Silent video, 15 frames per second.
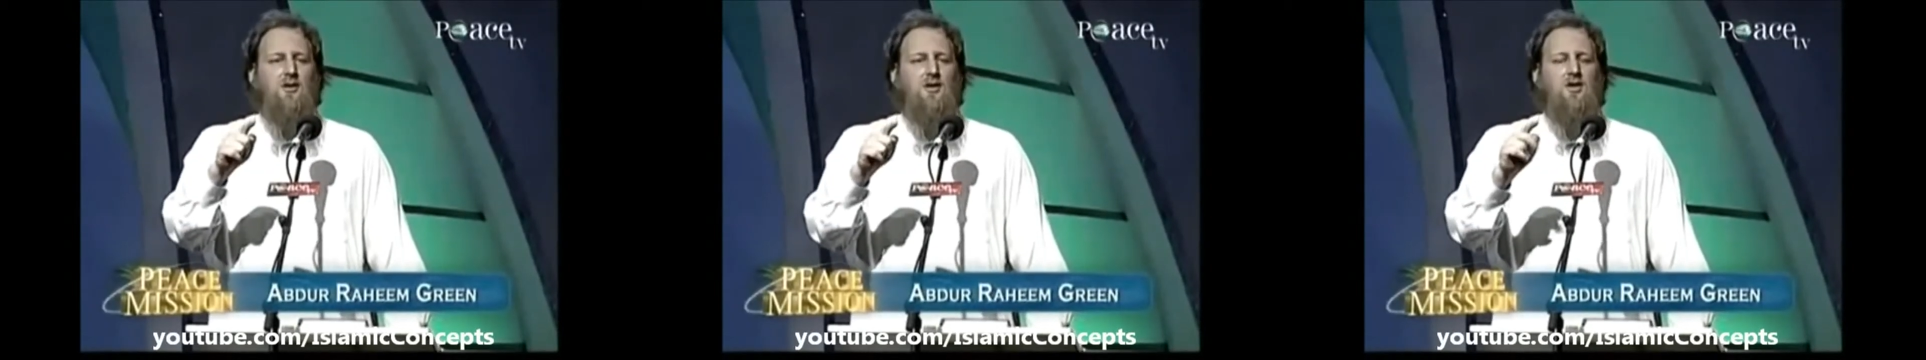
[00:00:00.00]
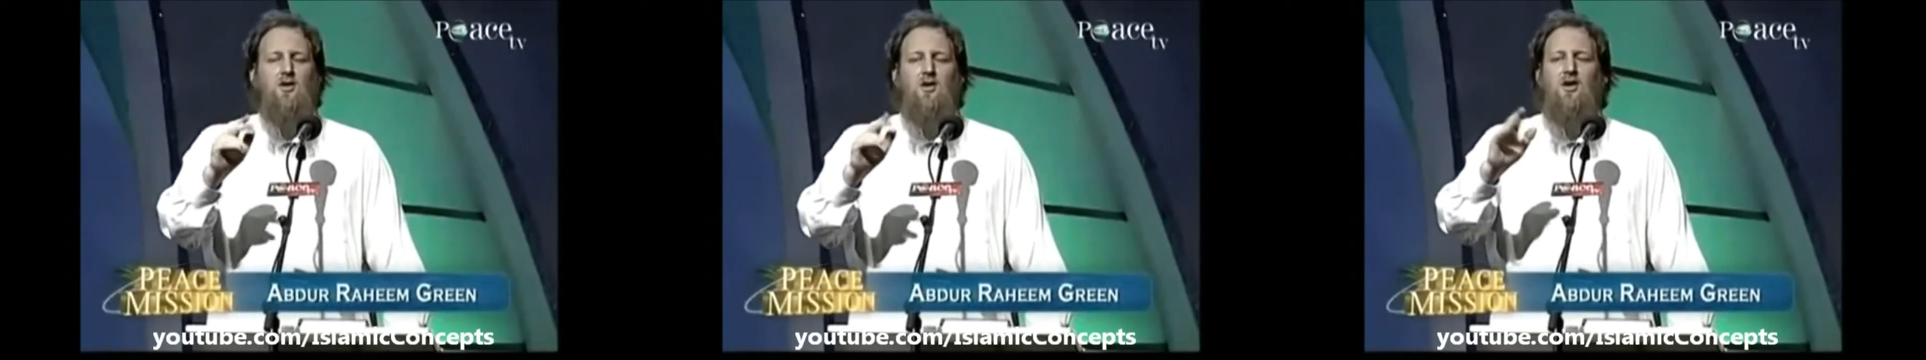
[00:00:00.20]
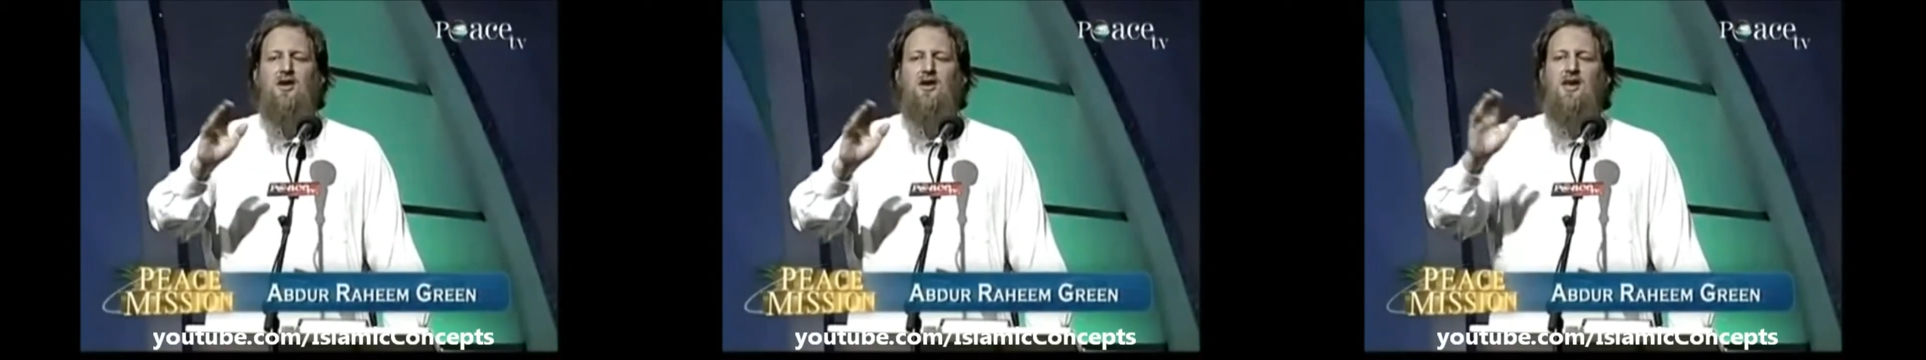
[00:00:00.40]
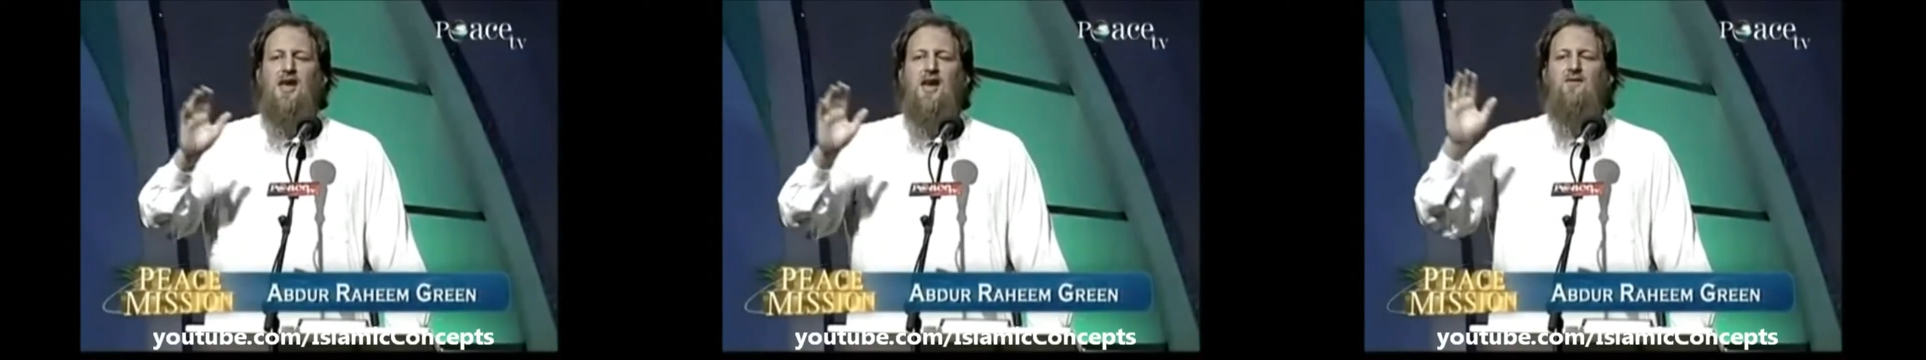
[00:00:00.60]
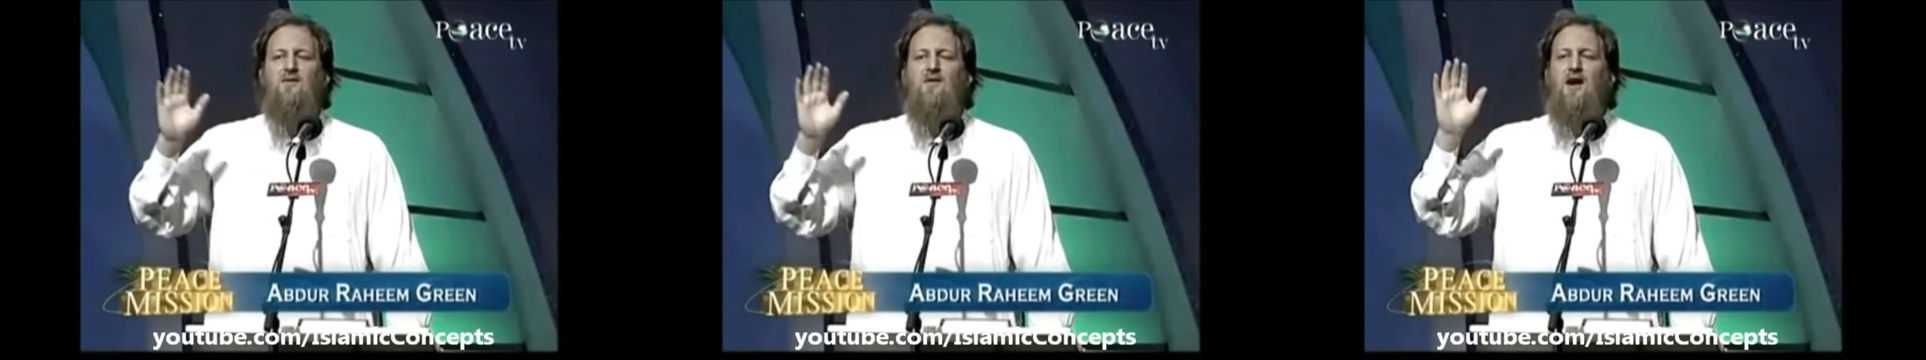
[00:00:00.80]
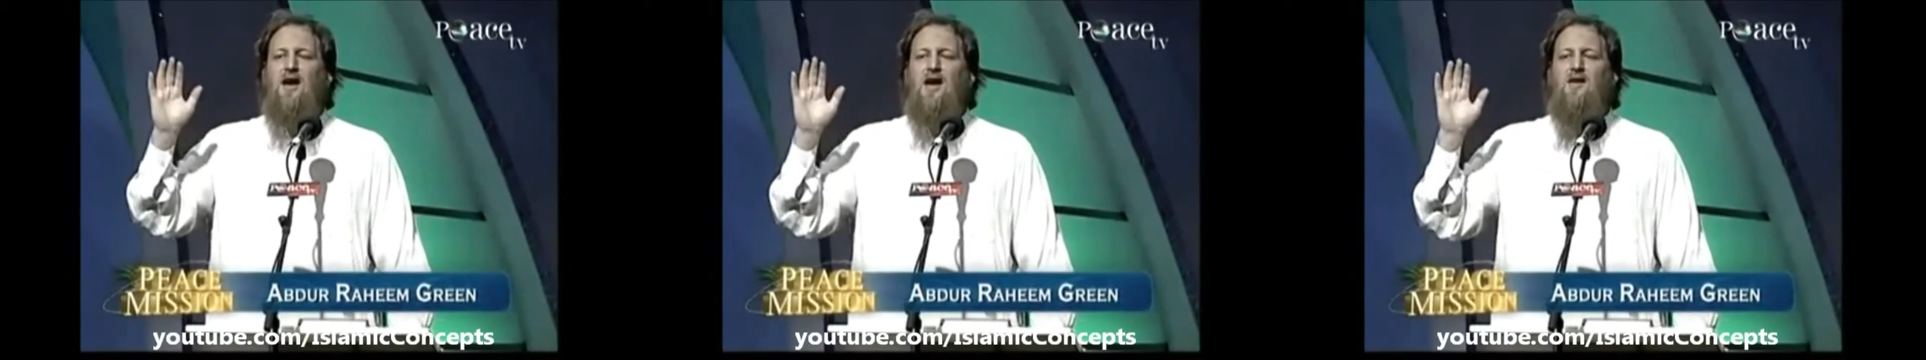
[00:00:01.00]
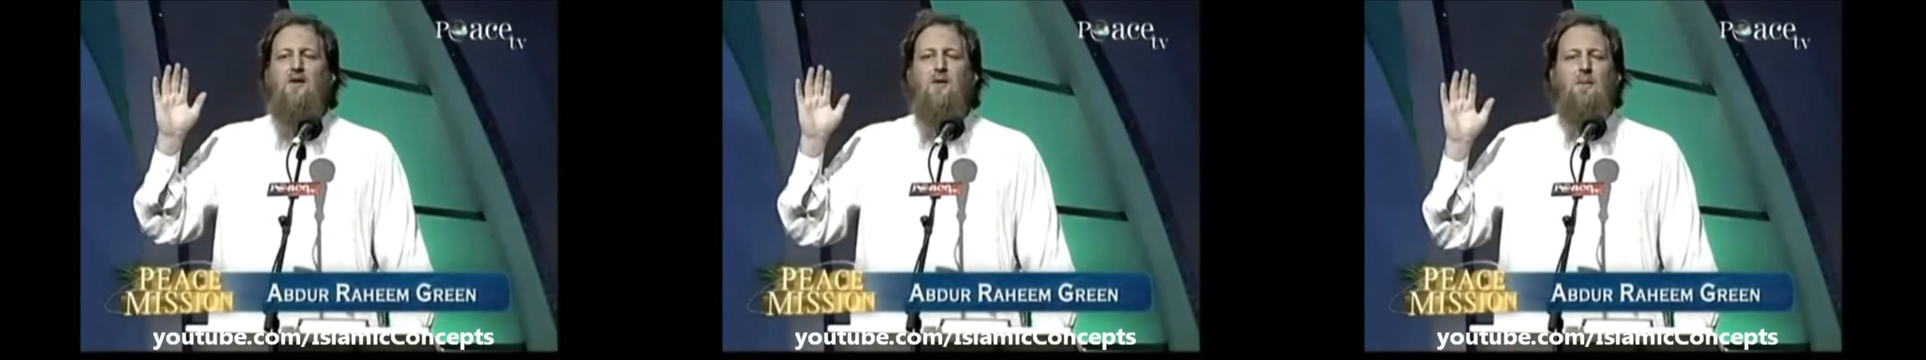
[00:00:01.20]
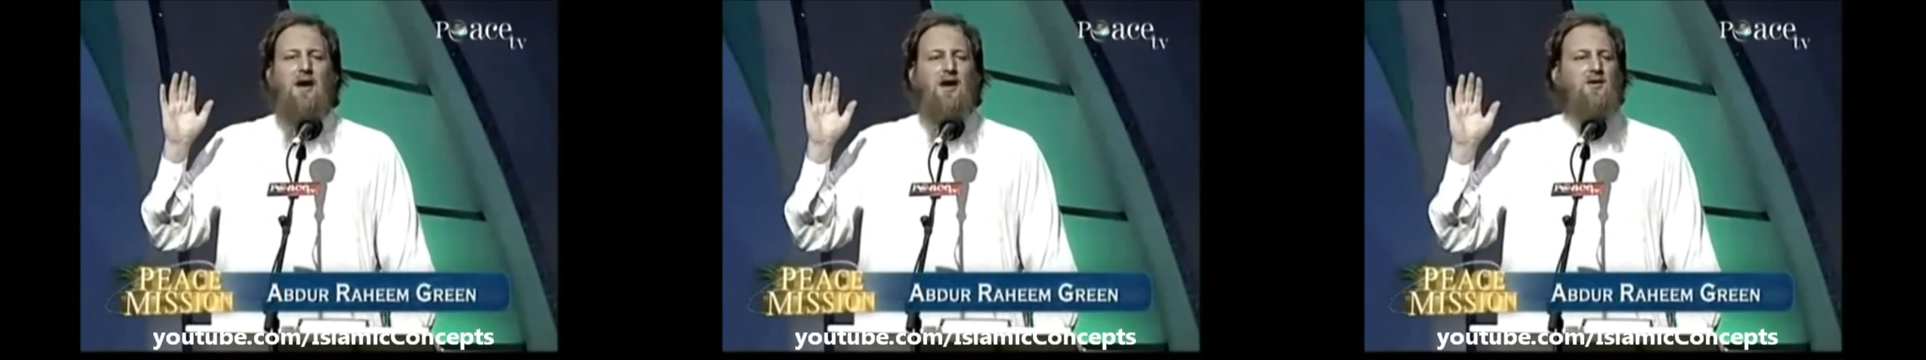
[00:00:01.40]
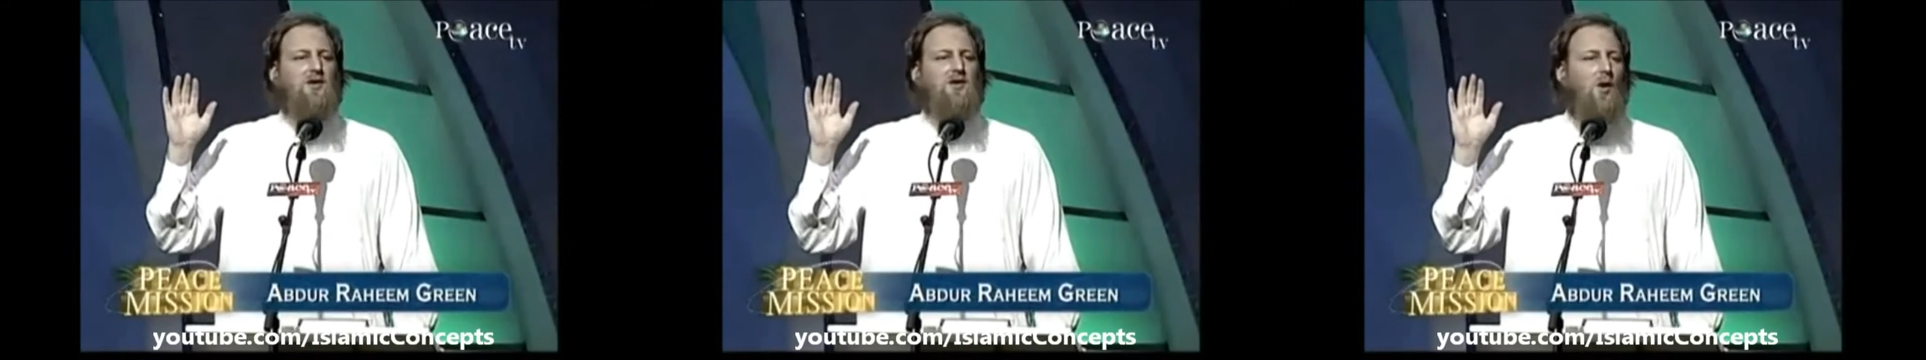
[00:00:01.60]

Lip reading: you'll never ever make